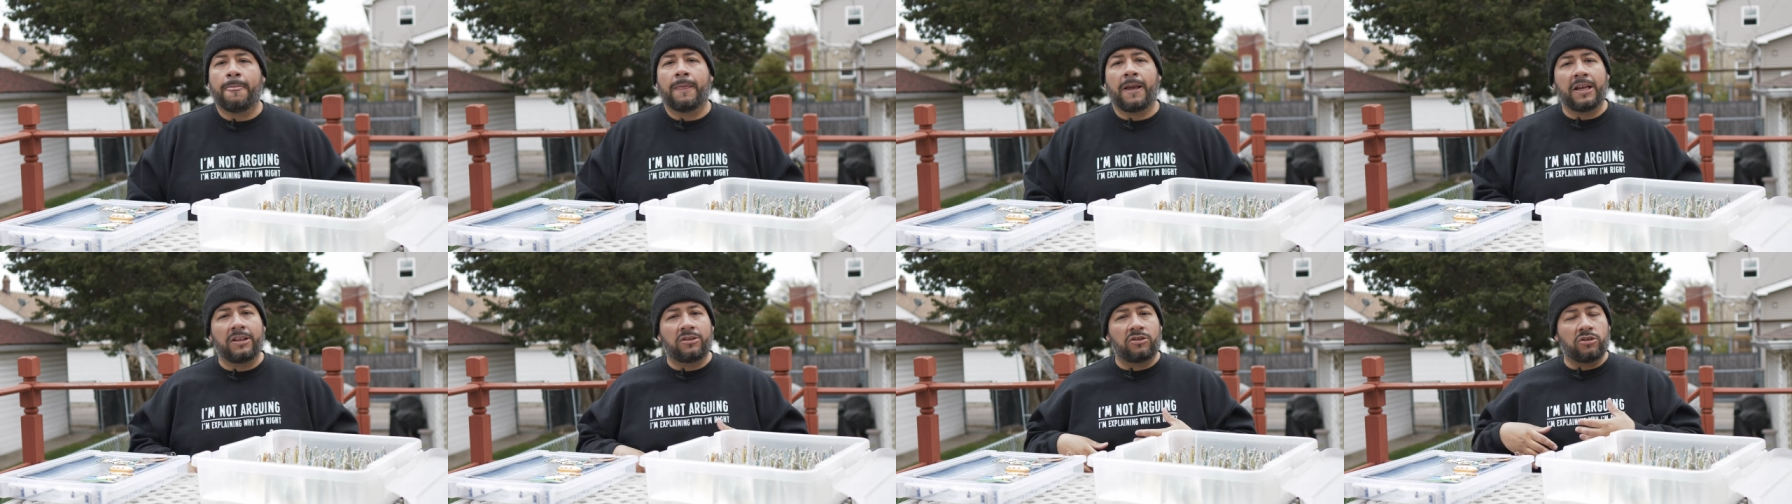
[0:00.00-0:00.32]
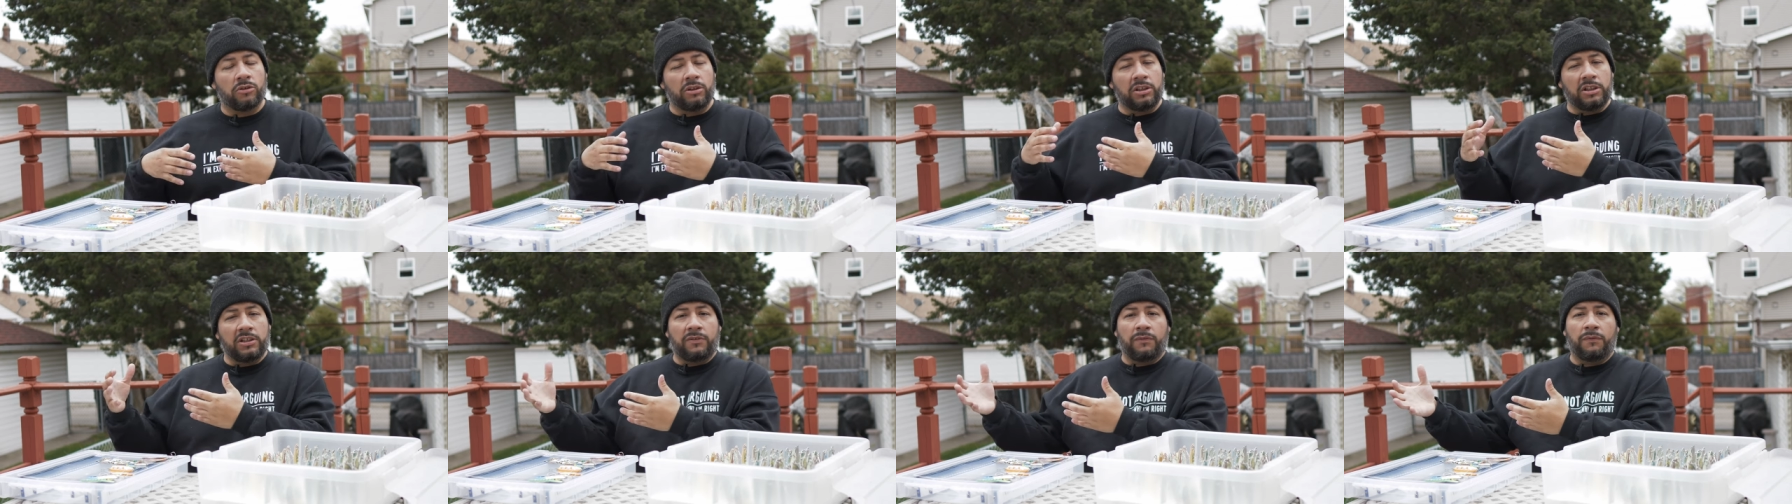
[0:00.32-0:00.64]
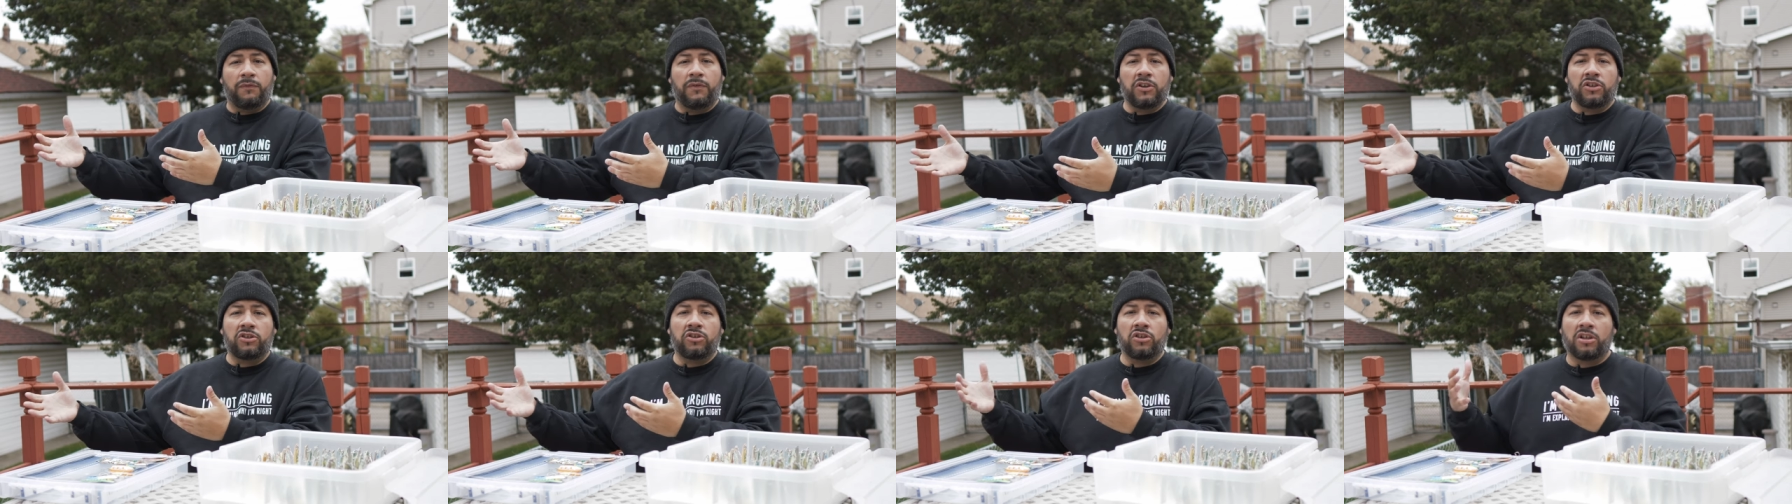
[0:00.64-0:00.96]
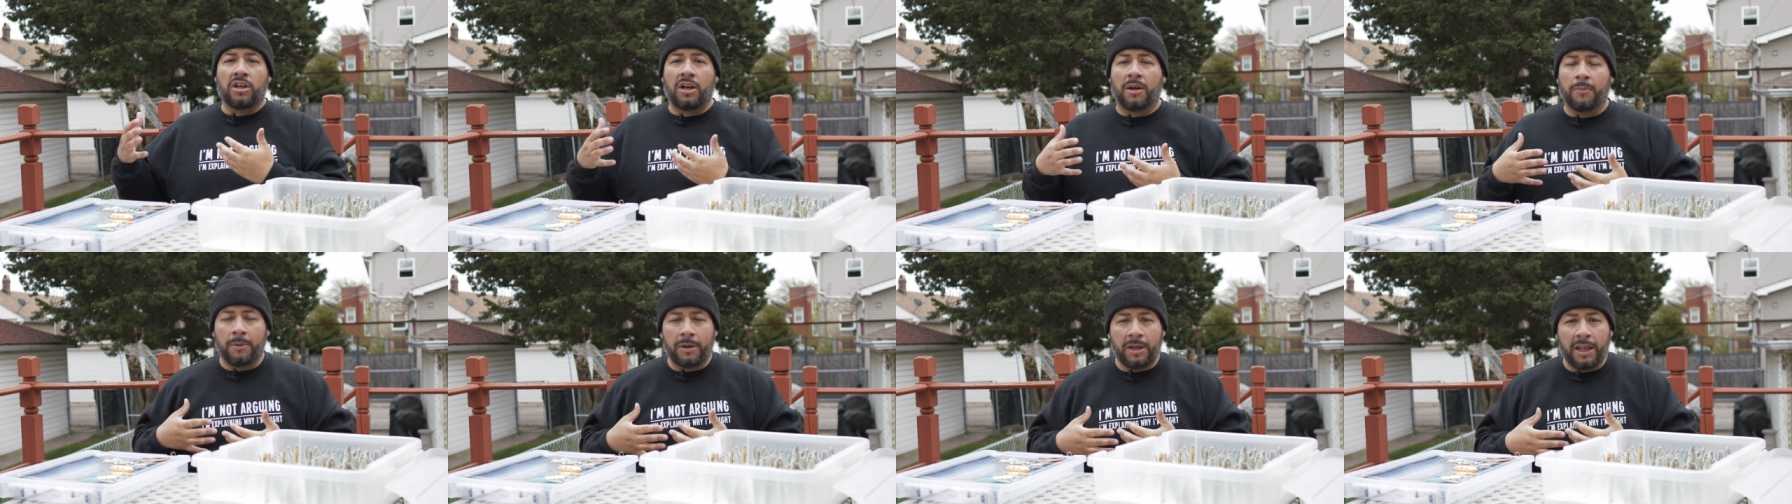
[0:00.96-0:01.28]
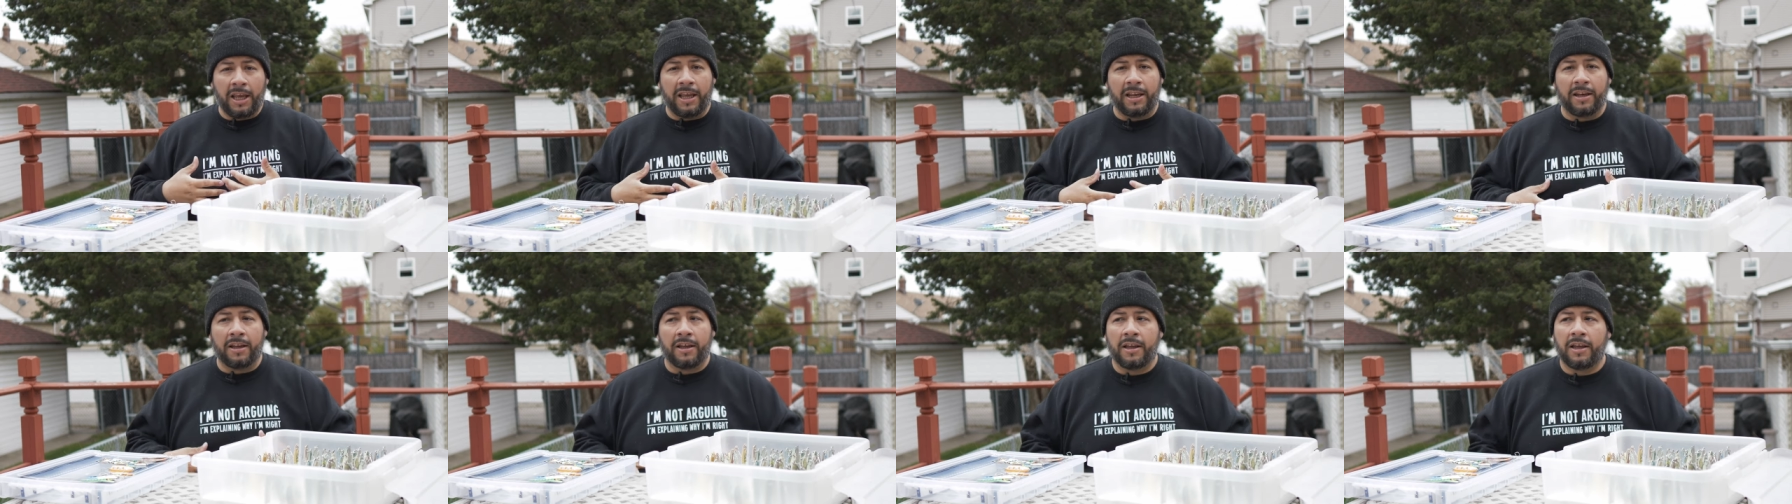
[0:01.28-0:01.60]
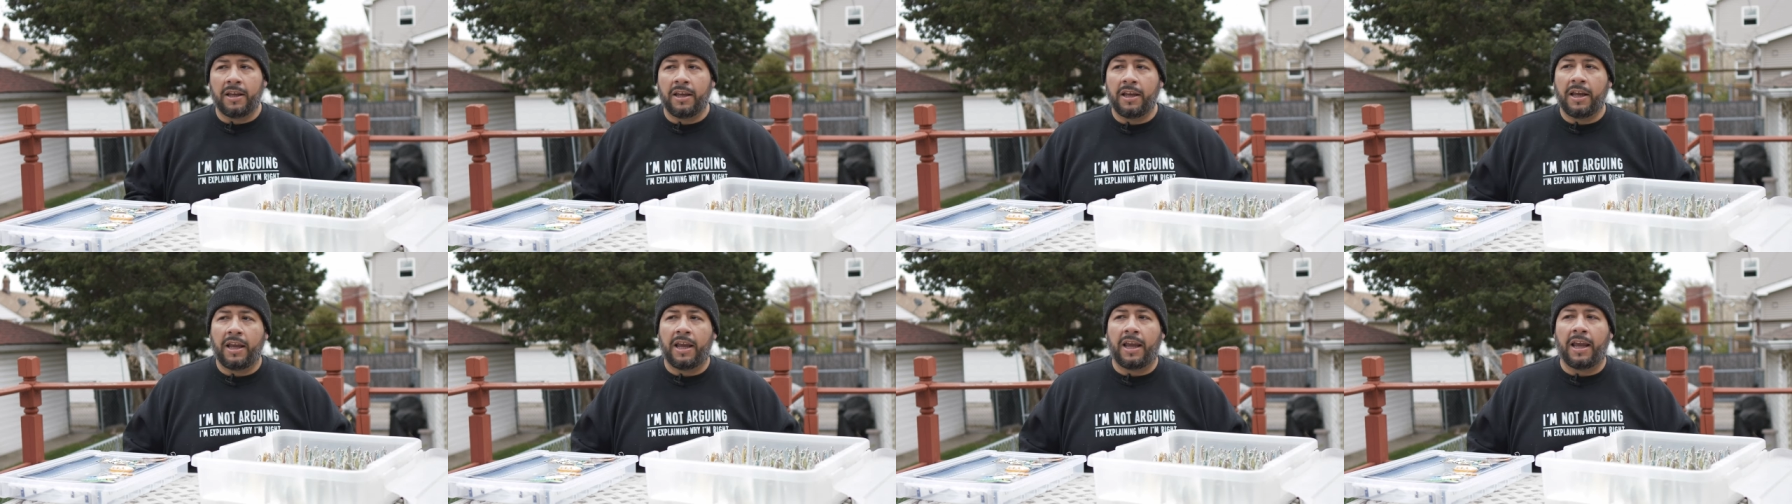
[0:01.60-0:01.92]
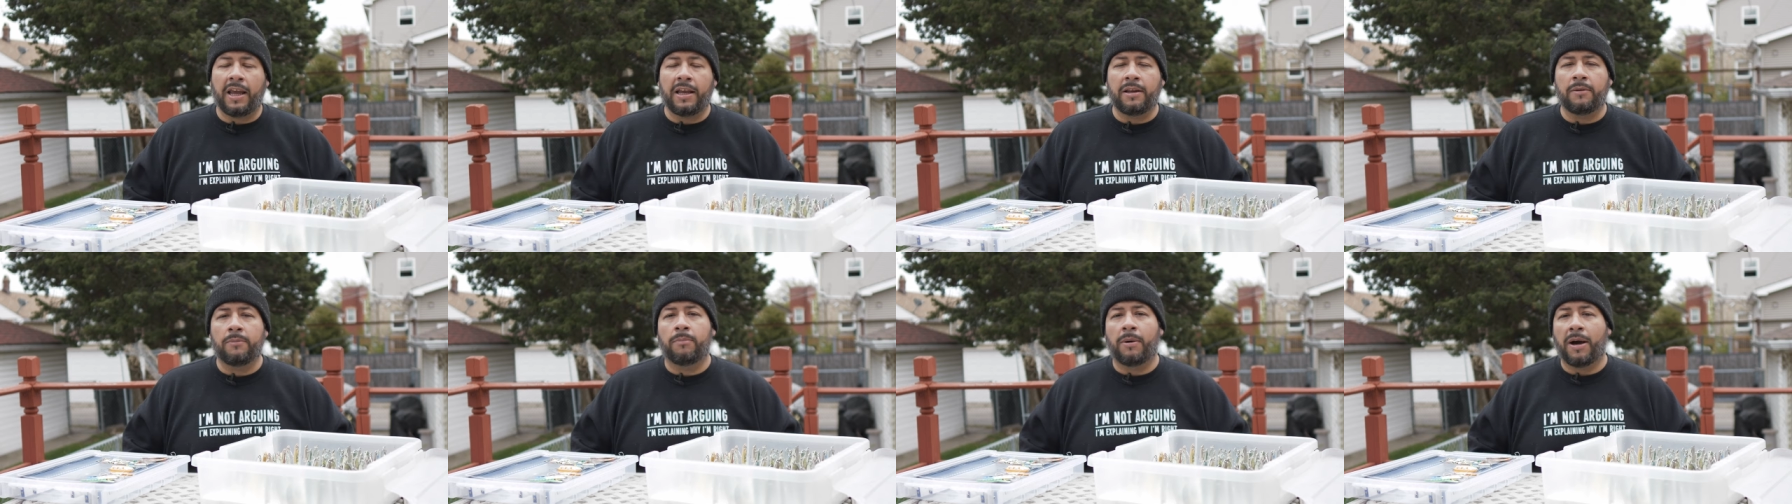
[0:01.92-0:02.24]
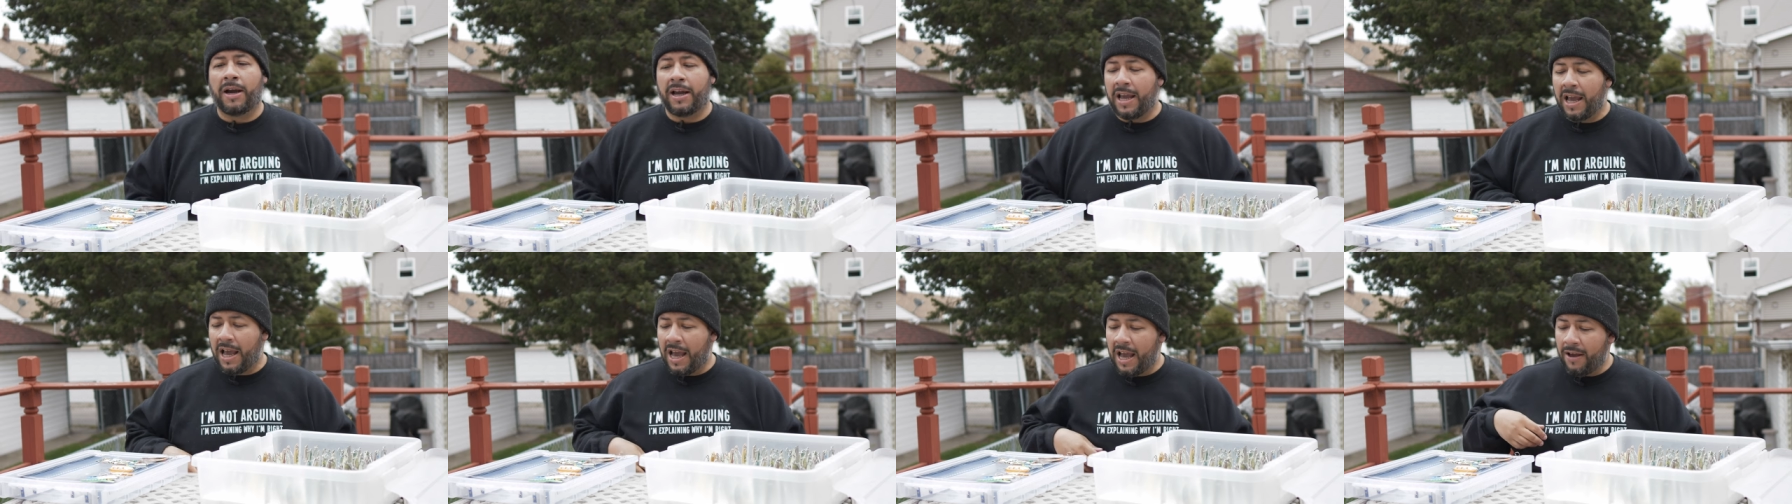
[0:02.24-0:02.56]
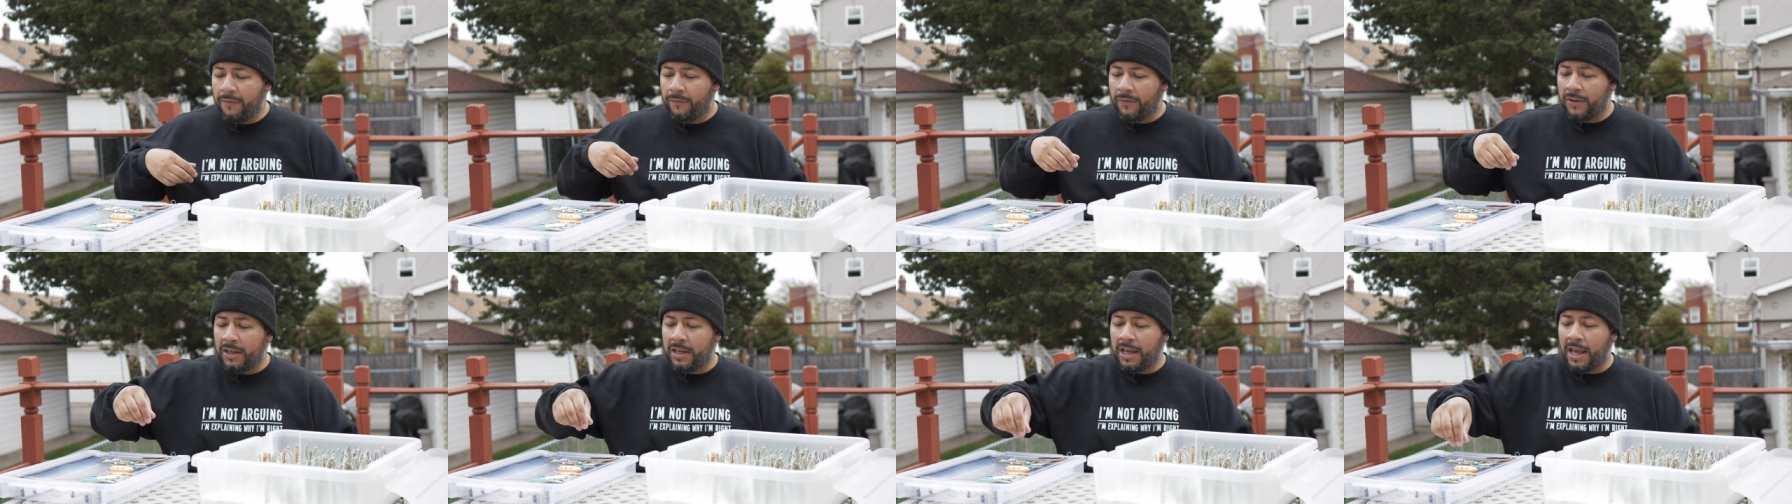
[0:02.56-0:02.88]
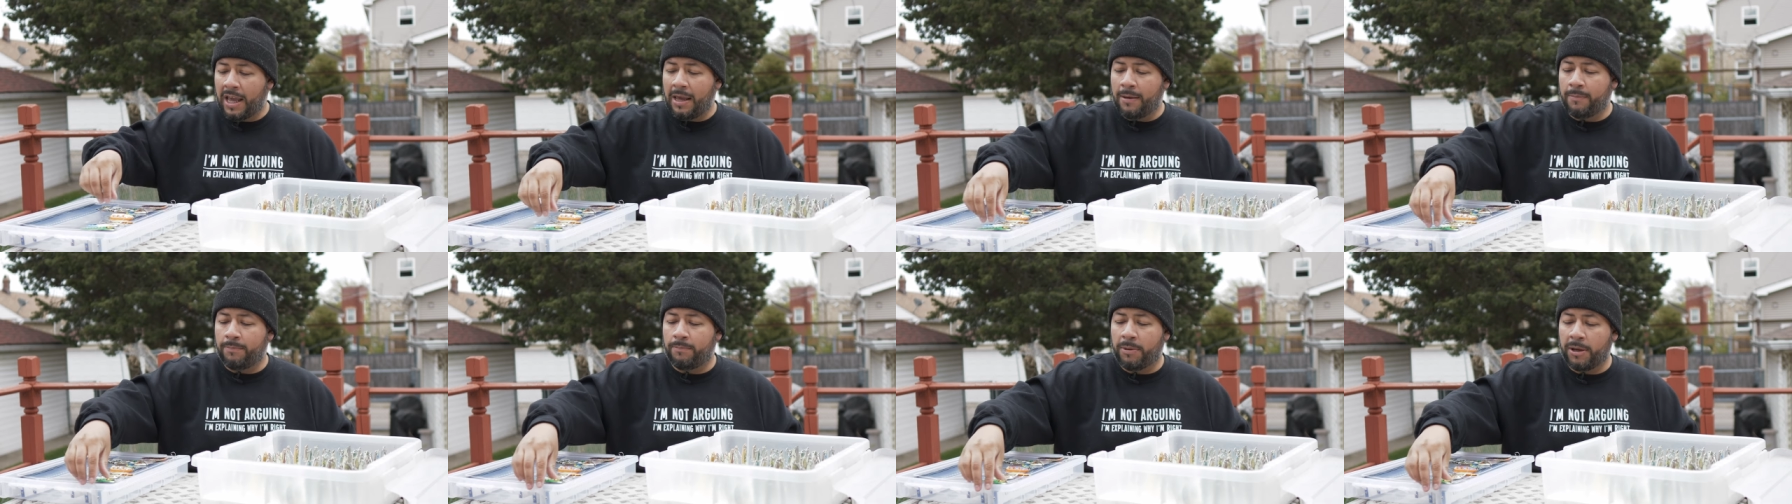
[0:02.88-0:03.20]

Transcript: And so these fish are coming in. And by having a